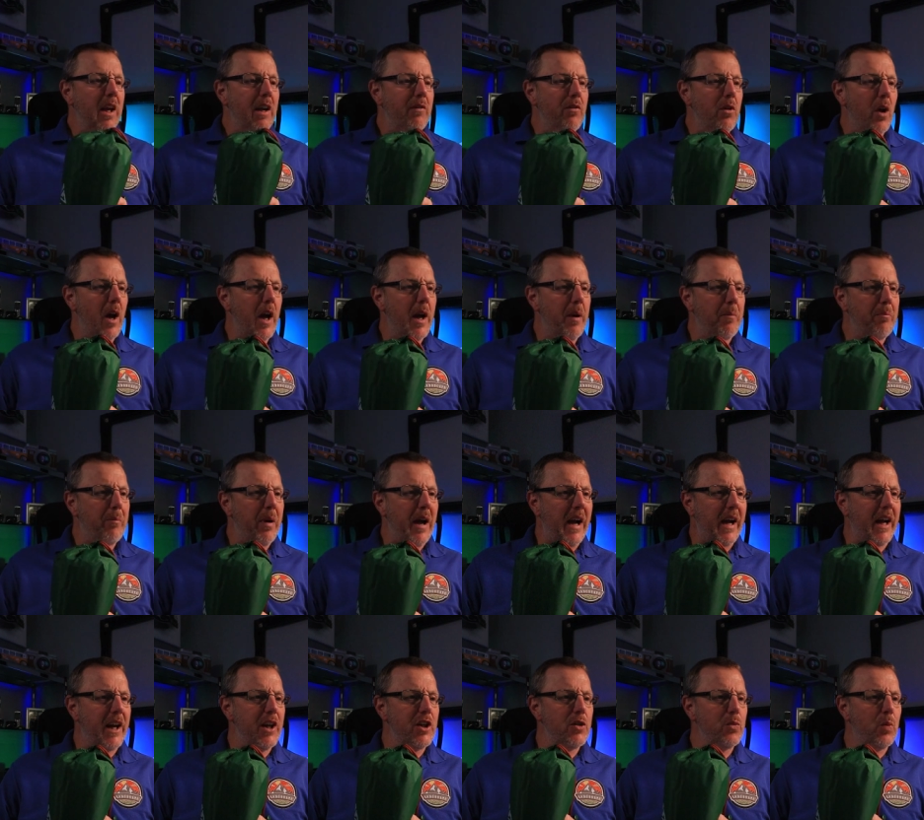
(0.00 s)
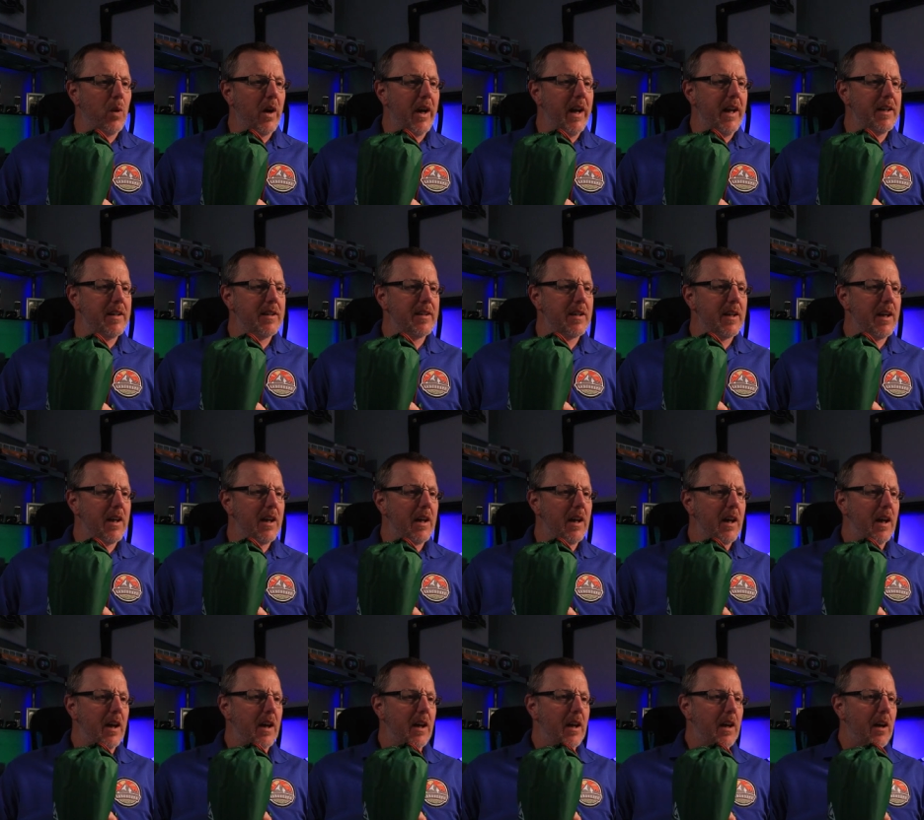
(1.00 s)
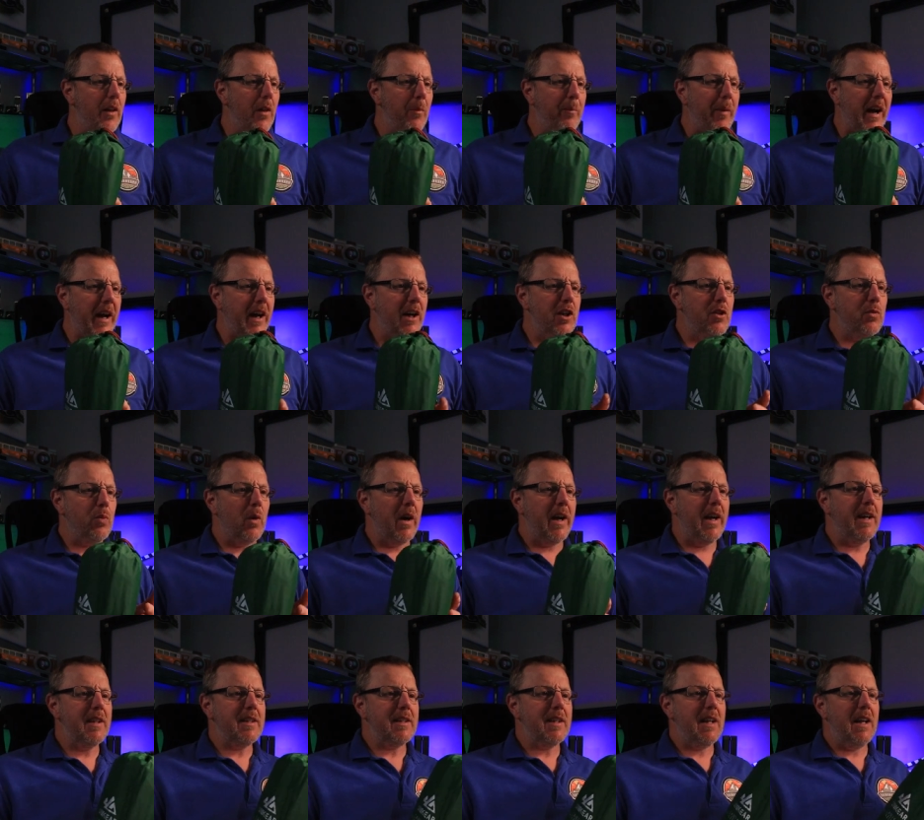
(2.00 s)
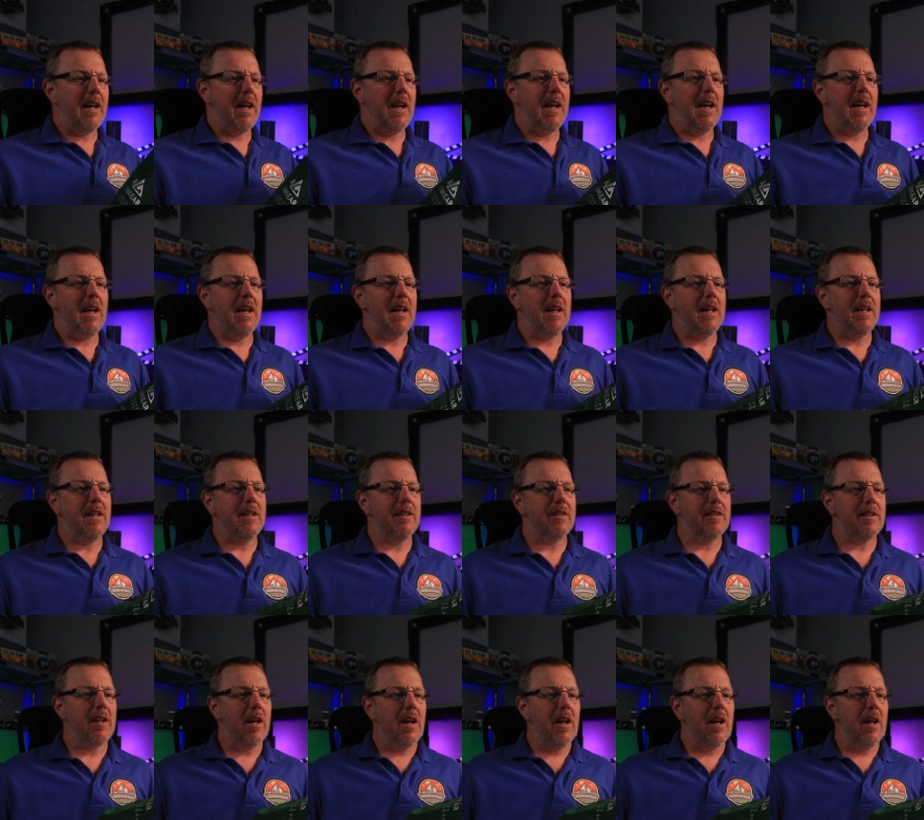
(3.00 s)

going to give you a package weight. Uh, the package weight is